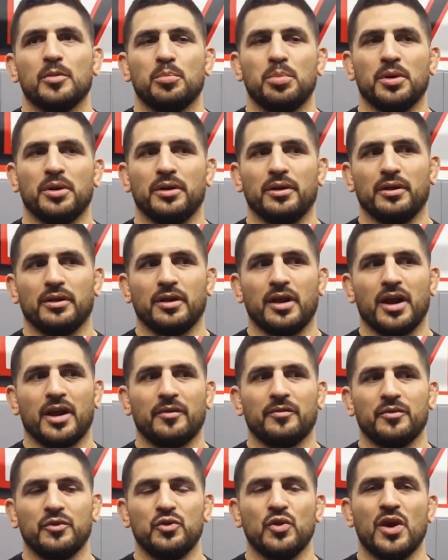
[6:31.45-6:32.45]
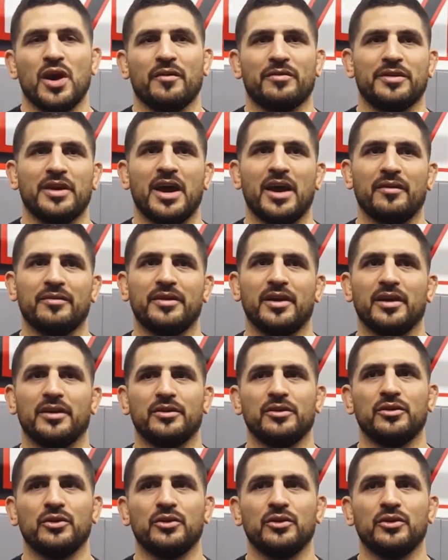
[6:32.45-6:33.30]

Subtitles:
But a lot of, you have to have that.